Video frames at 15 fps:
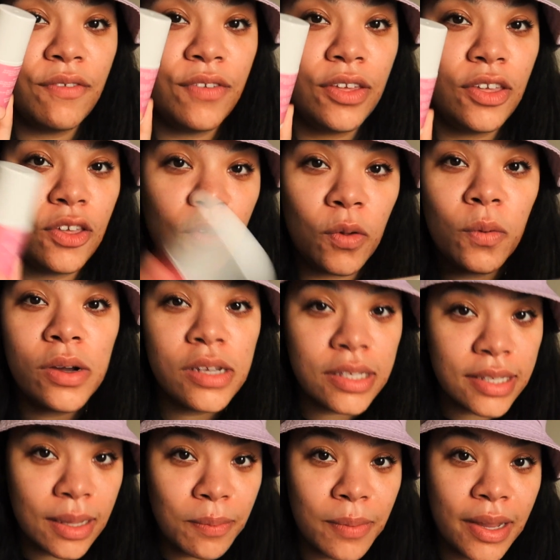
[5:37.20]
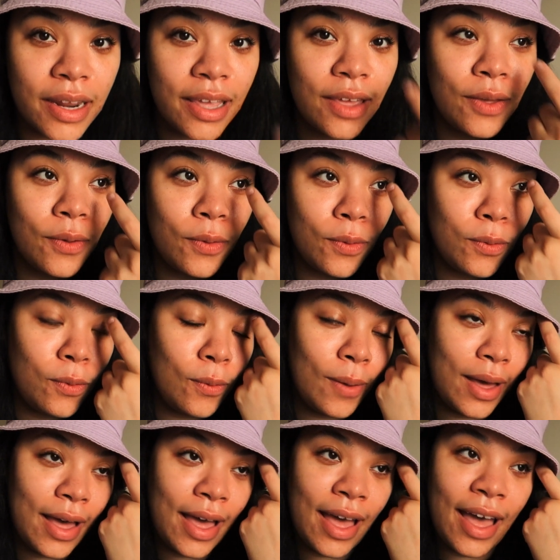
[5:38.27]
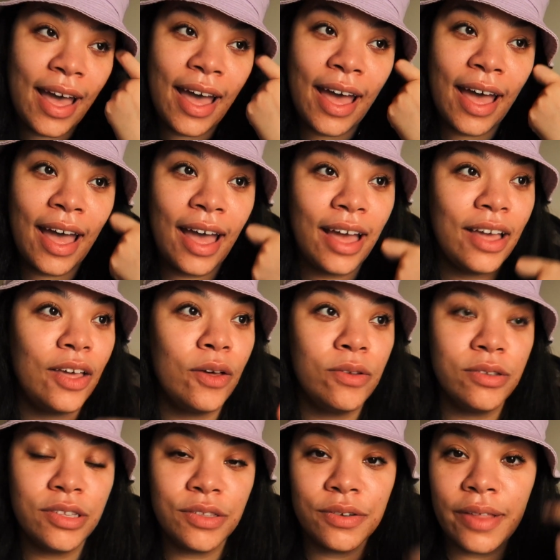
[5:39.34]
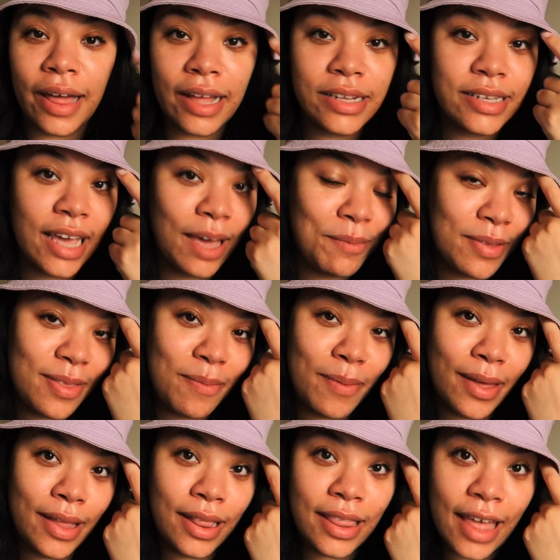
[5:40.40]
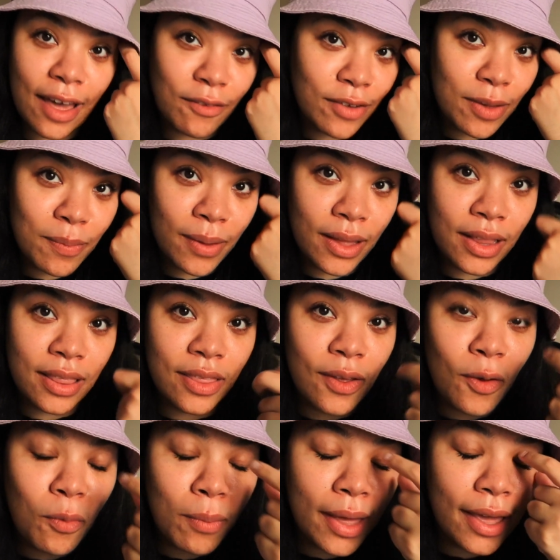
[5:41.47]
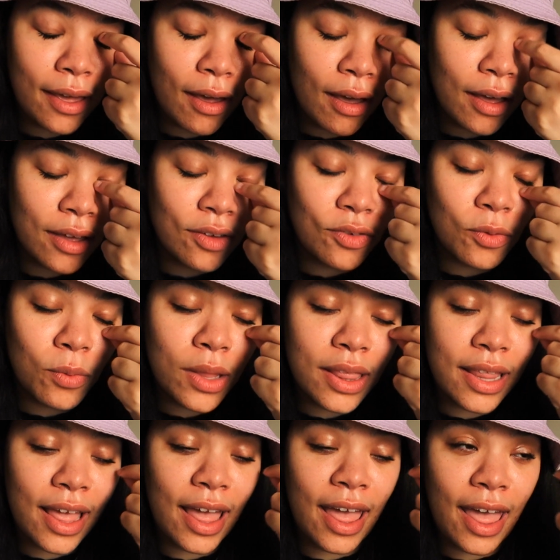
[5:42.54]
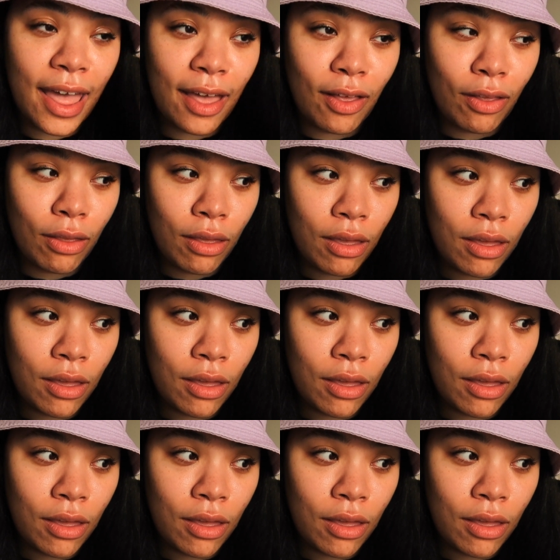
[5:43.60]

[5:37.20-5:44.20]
you are somebody who goes through that time of the month, every month, oh my gosh, what the hell?